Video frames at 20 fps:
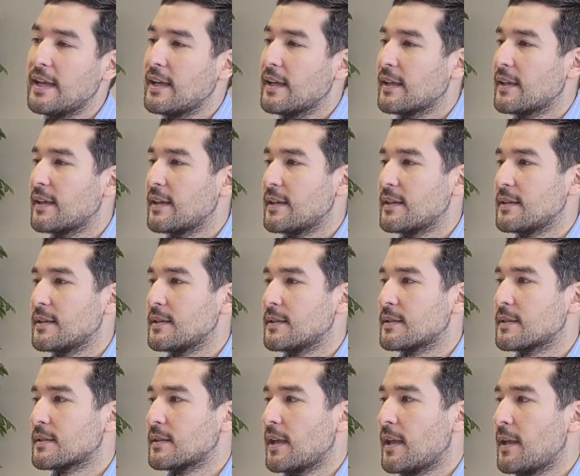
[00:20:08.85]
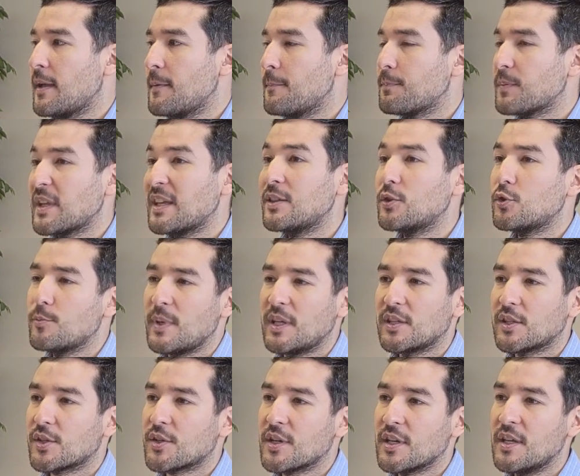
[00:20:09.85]
his
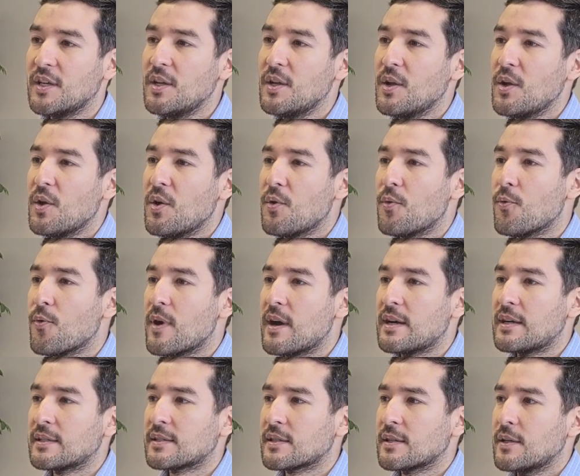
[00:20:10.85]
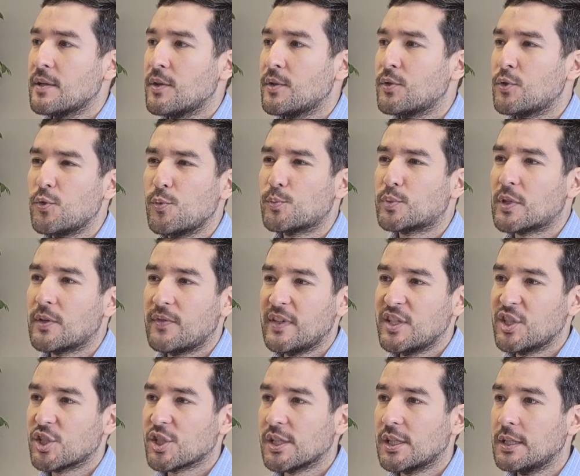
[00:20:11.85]
indumentary was too
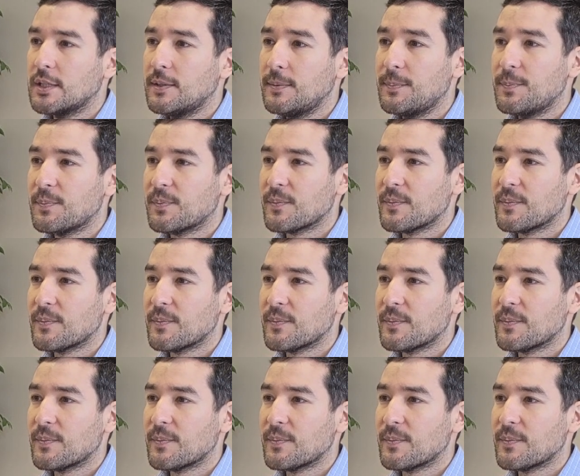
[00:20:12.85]
provincial